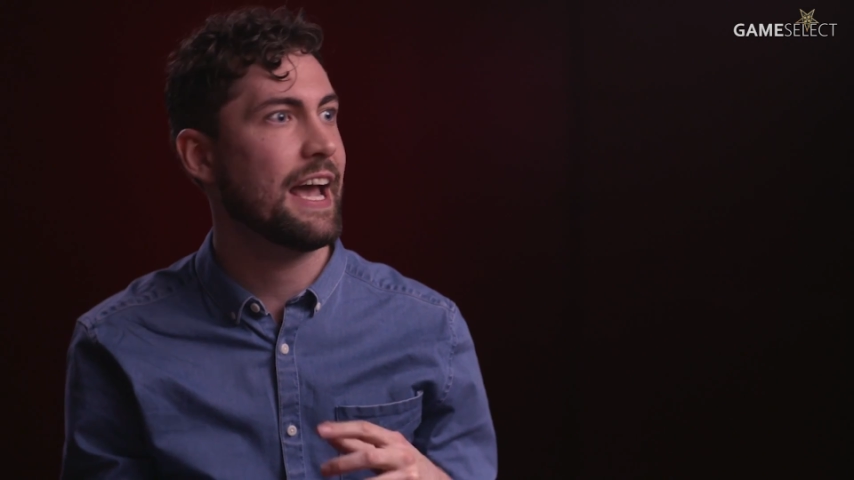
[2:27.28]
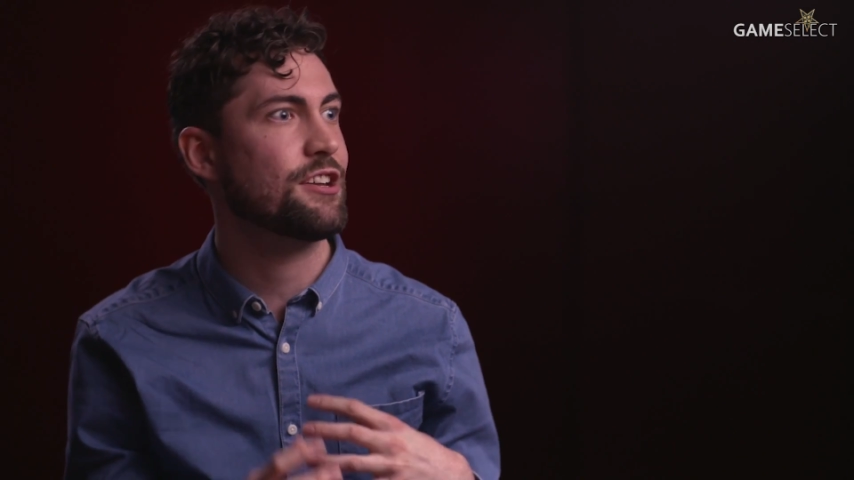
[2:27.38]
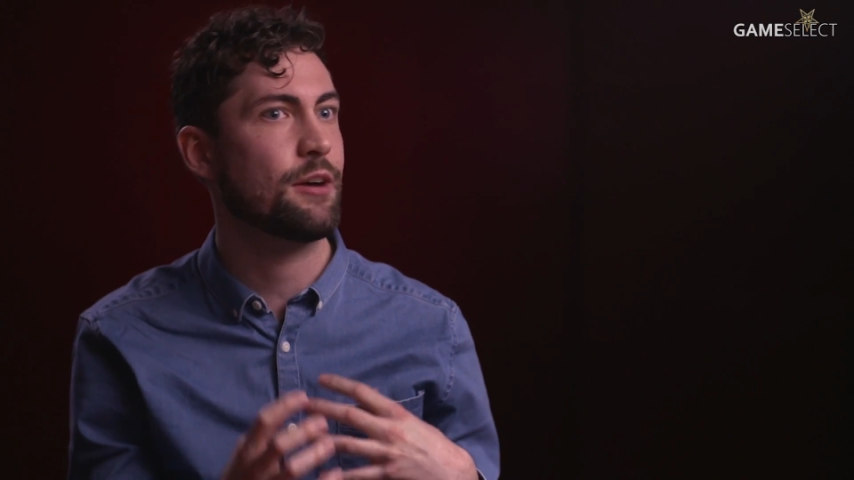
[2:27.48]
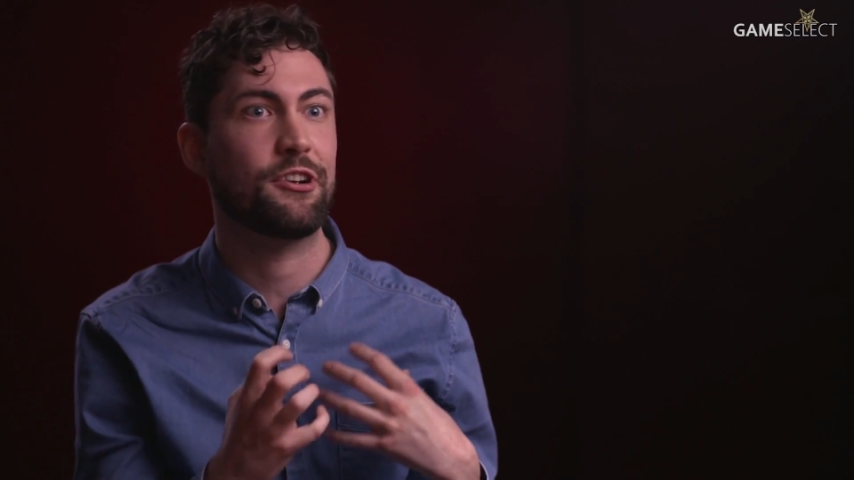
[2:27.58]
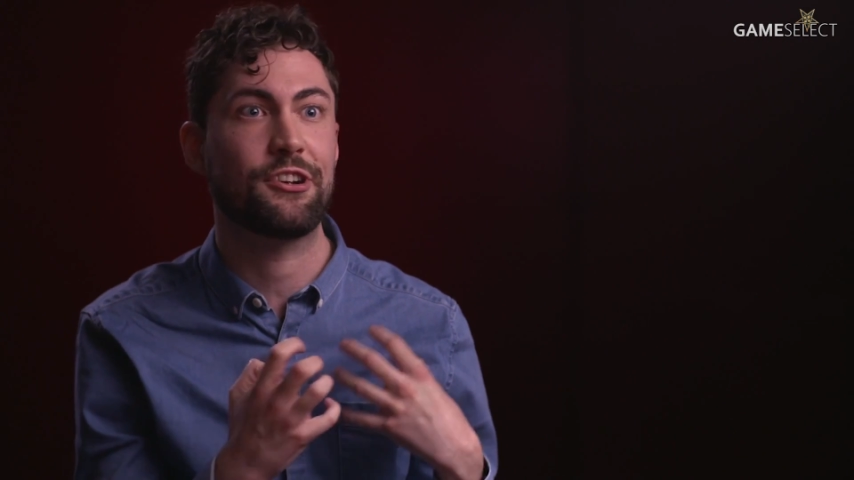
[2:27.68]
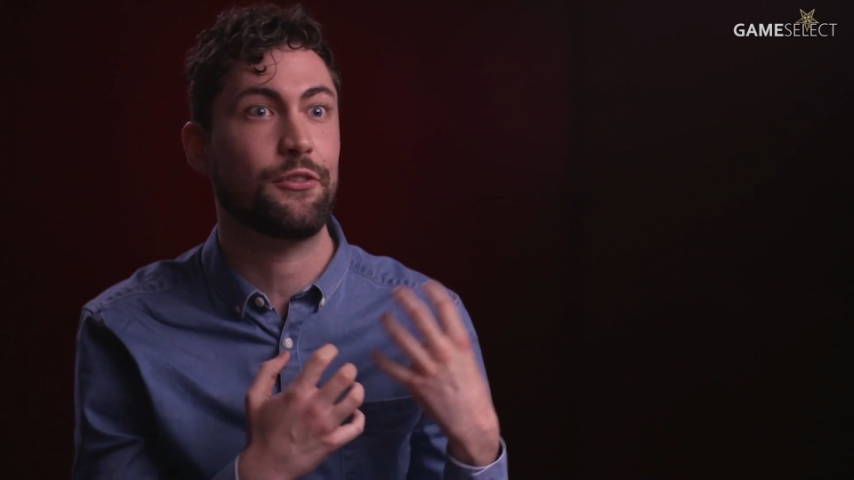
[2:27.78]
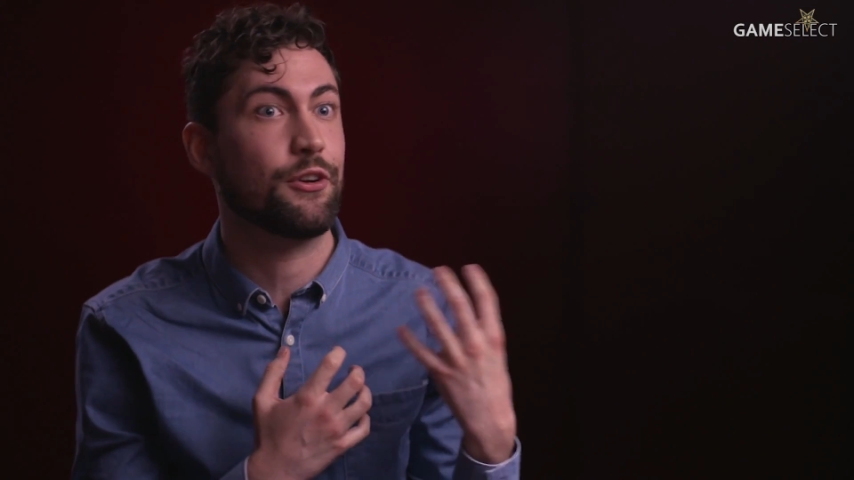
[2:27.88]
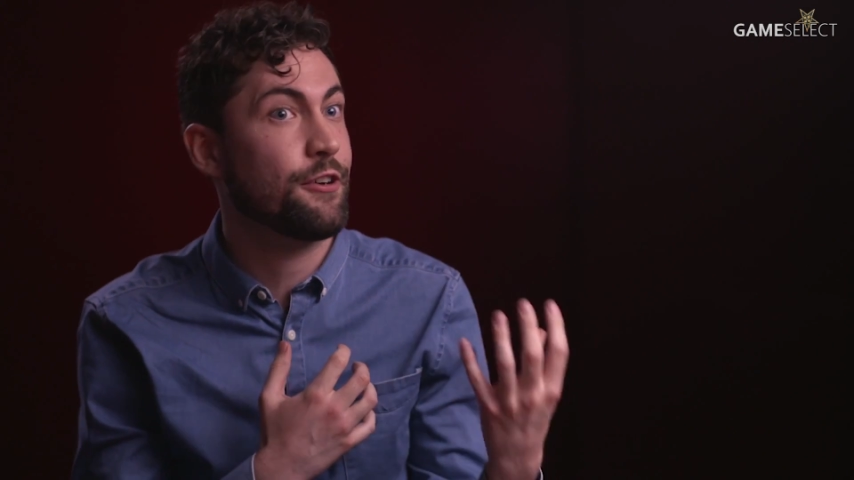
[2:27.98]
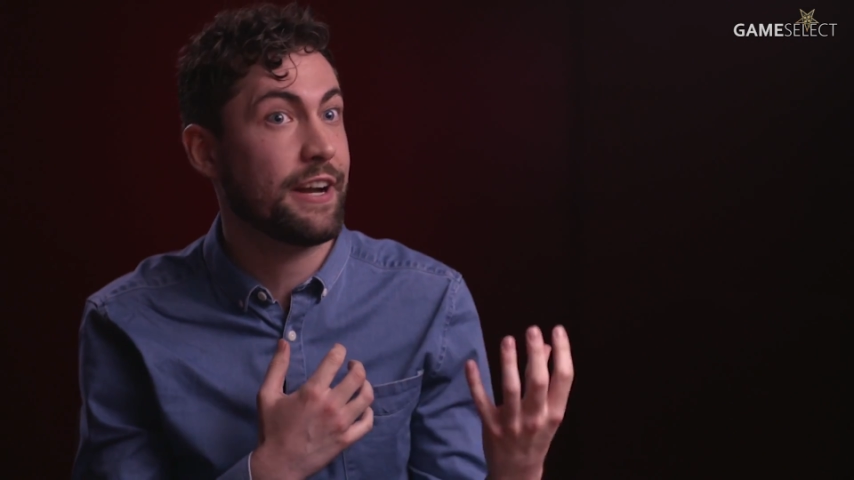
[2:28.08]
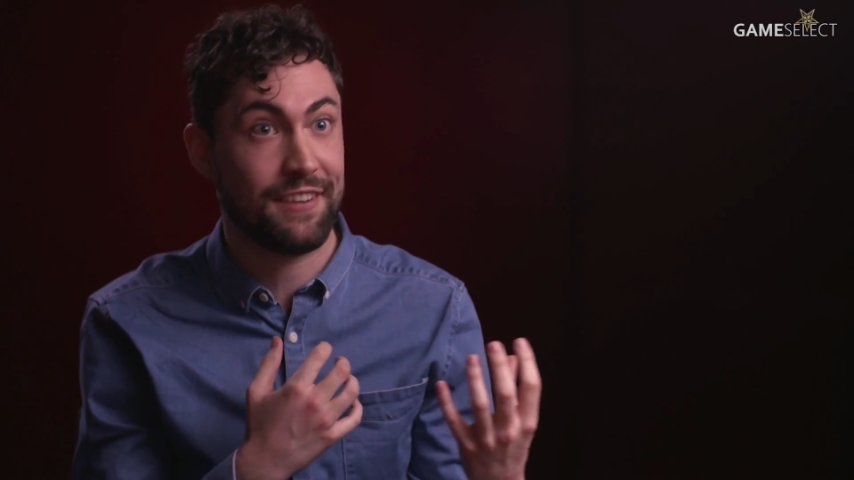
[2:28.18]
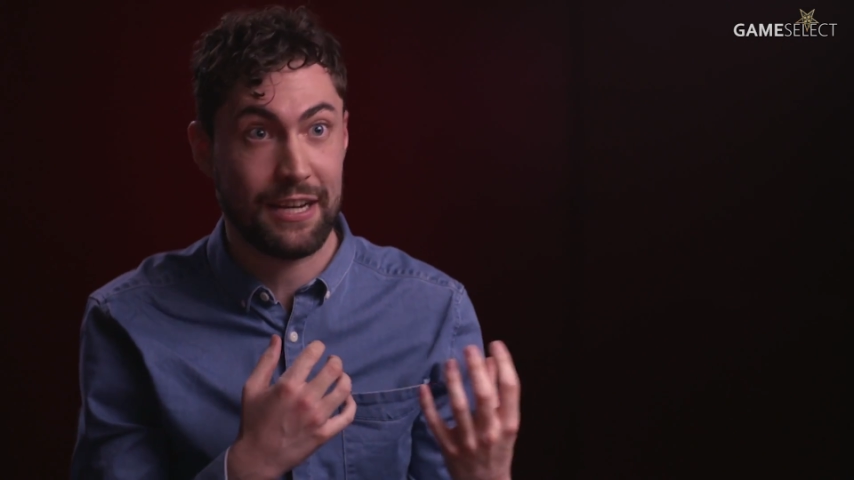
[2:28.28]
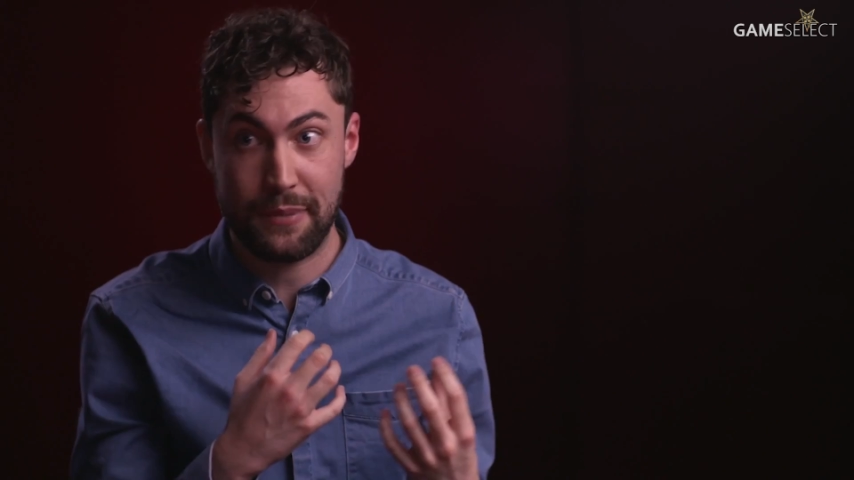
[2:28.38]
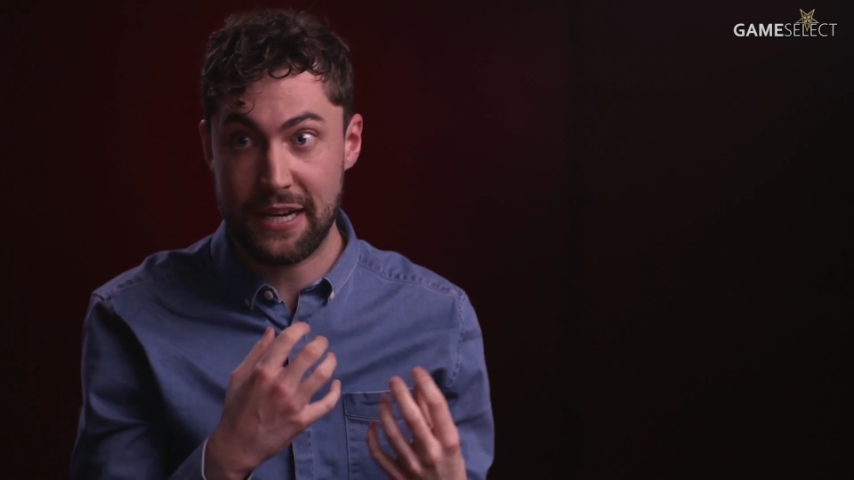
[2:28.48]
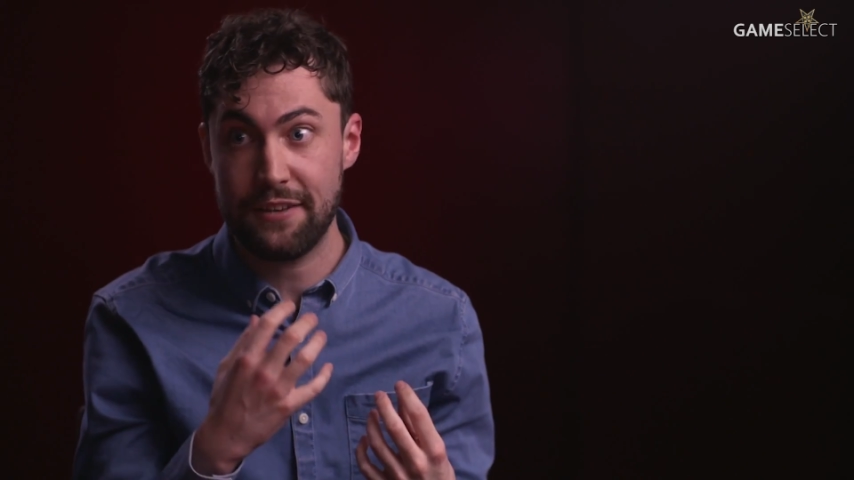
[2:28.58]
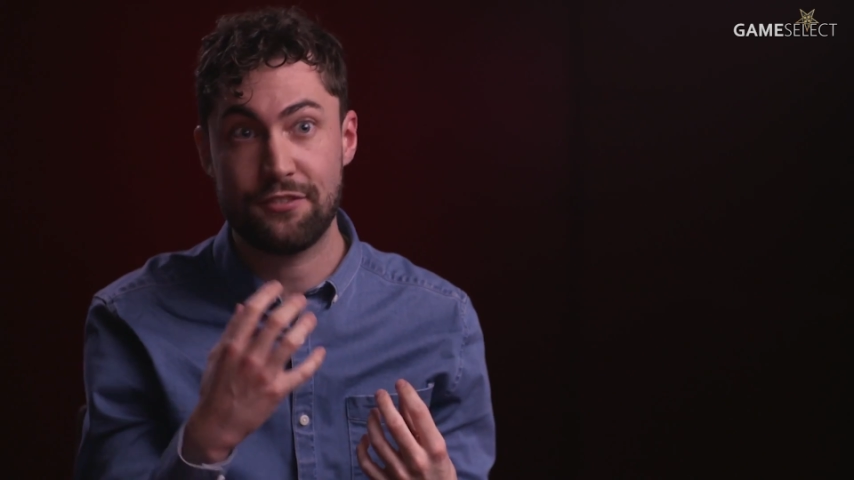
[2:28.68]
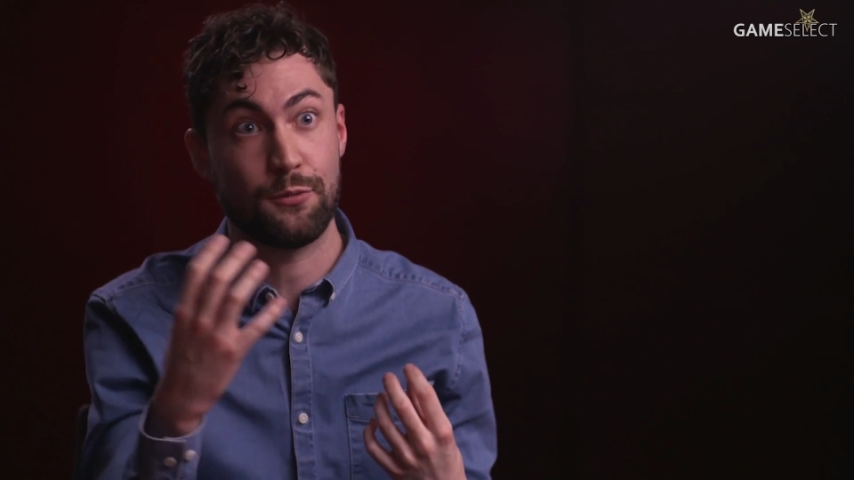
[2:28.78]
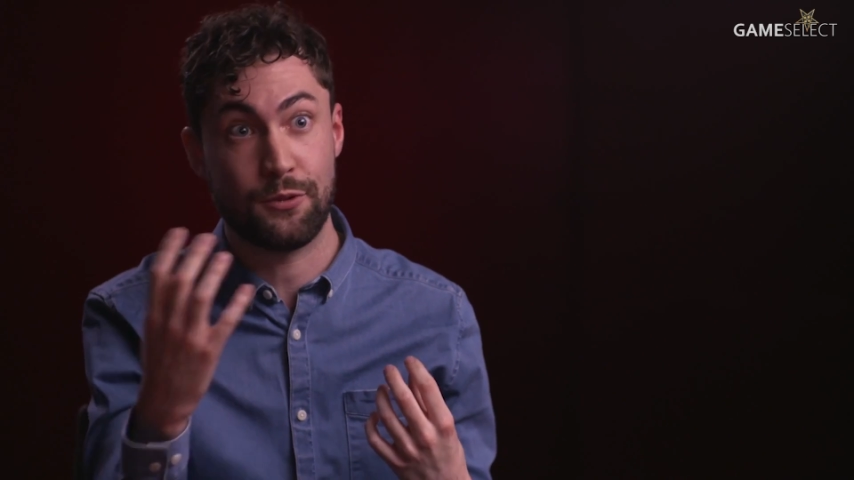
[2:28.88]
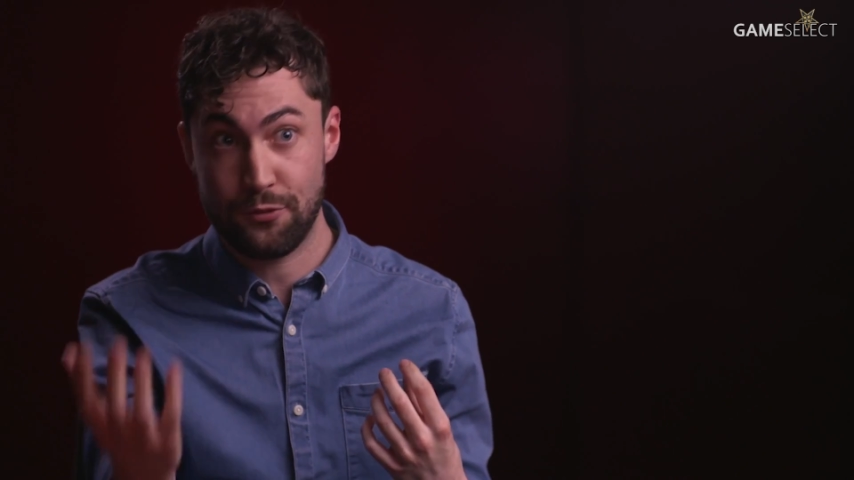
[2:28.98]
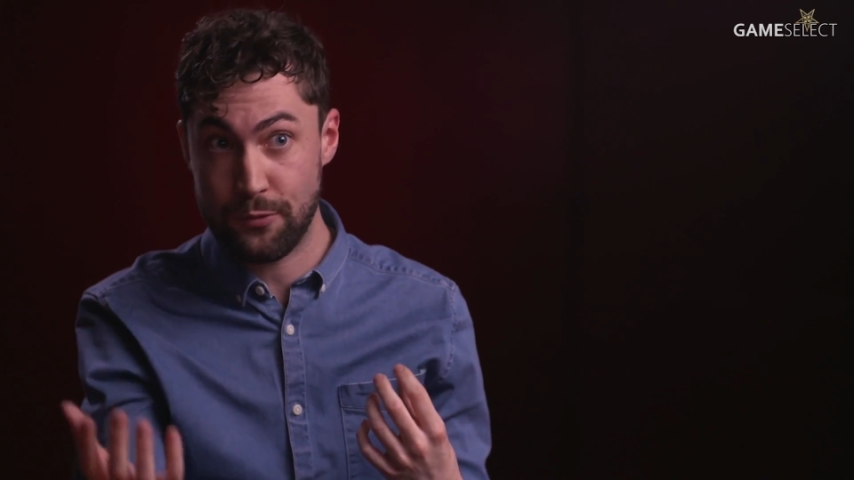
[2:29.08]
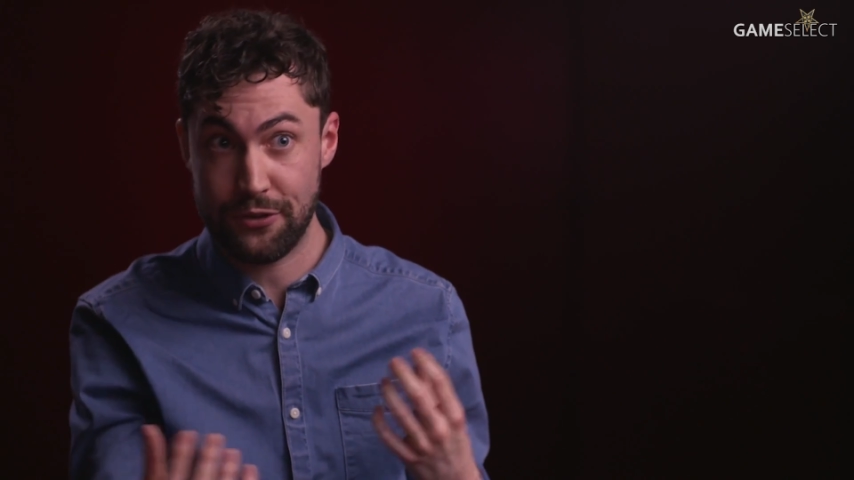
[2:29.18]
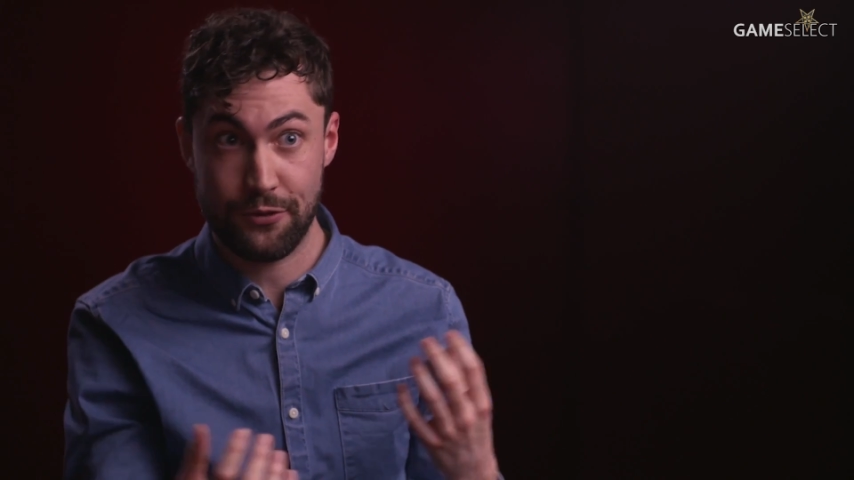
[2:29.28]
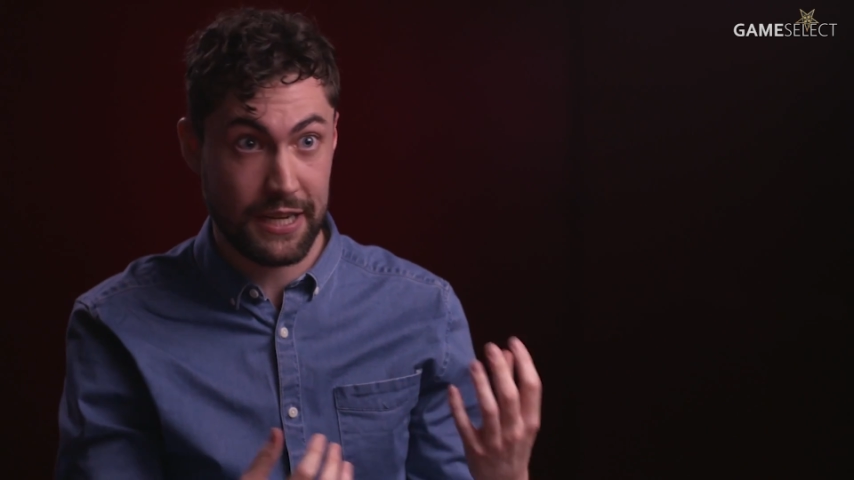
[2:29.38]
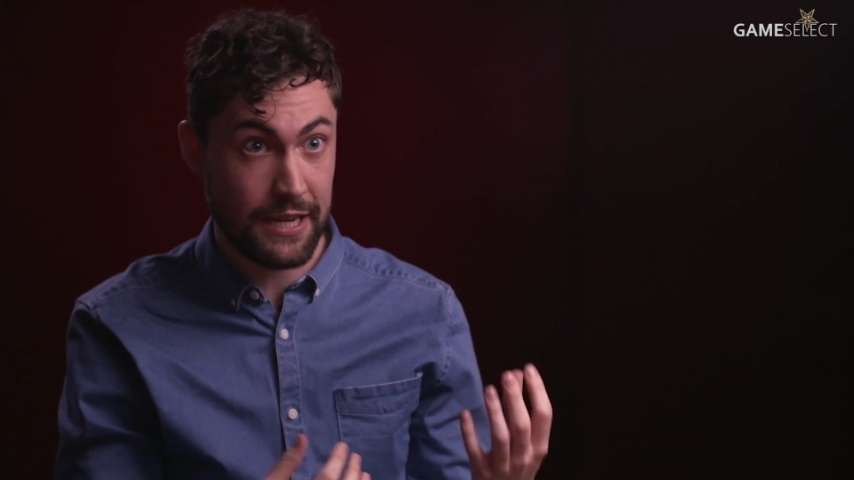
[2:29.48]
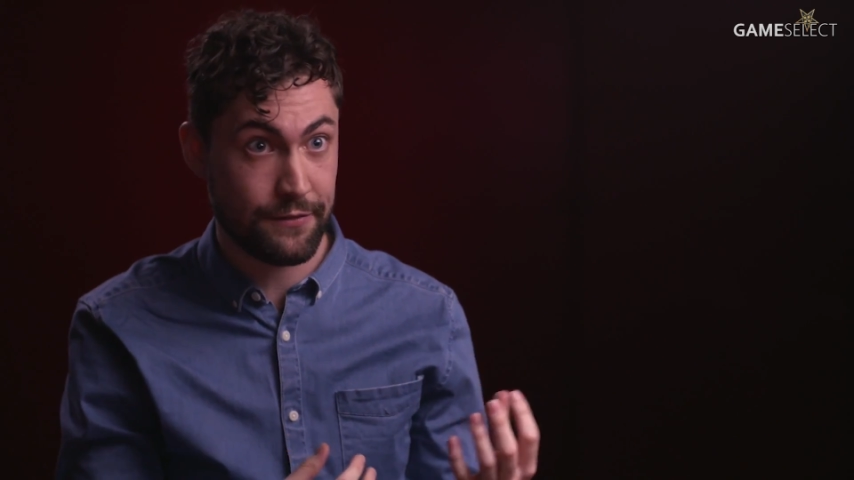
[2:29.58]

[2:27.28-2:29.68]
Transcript: end up sort of creating a bias towards one or the